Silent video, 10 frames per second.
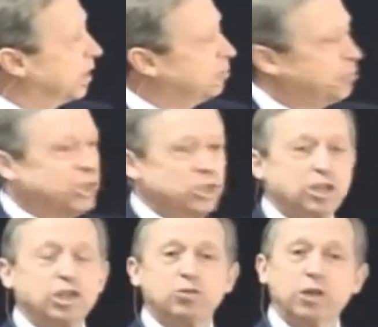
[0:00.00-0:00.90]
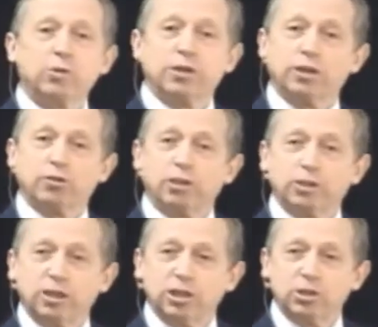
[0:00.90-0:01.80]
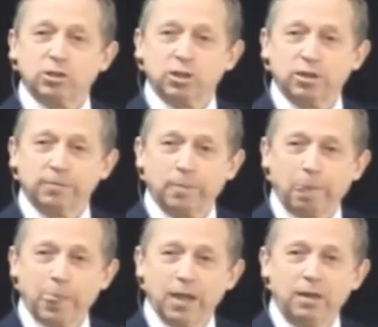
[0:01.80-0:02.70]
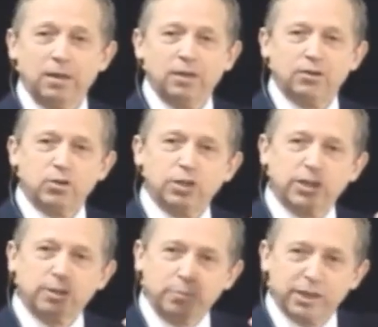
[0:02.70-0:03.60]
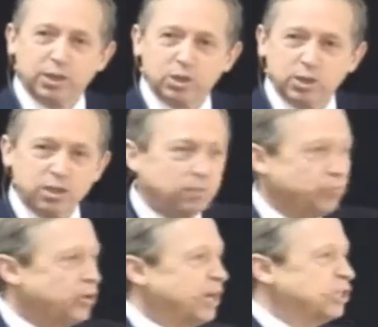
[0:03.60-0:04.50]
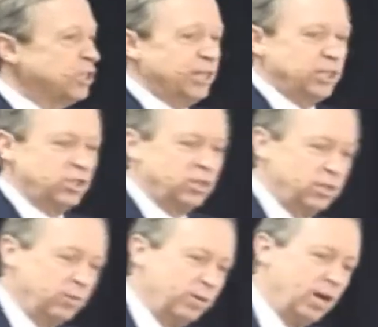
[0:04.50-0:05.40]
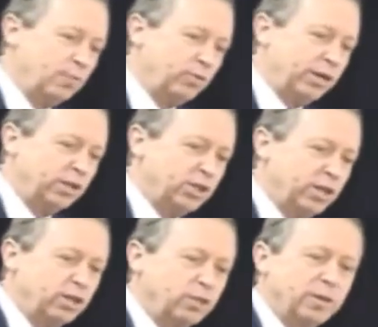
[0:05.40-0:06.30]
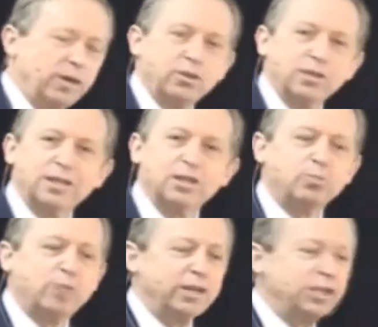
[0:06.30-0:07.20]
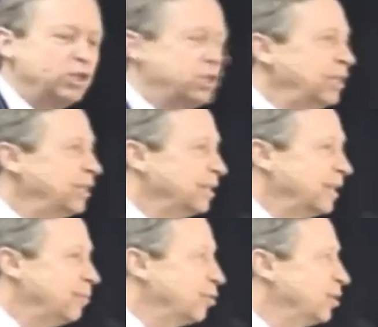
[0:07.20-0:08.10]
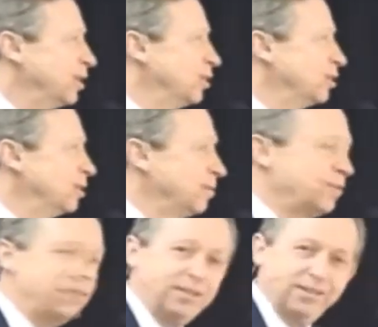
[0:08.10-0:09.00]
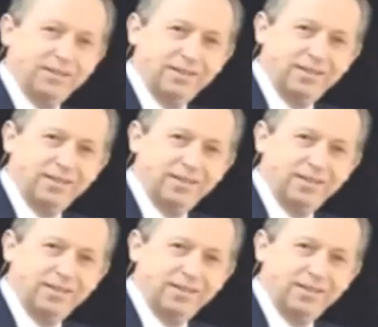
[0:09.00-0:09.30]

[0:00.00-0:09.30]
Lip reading: I can best illustrate with another little case study. Turns out the biggest single process that we operate inside Intermountain is pregnancy, labor, and delivery.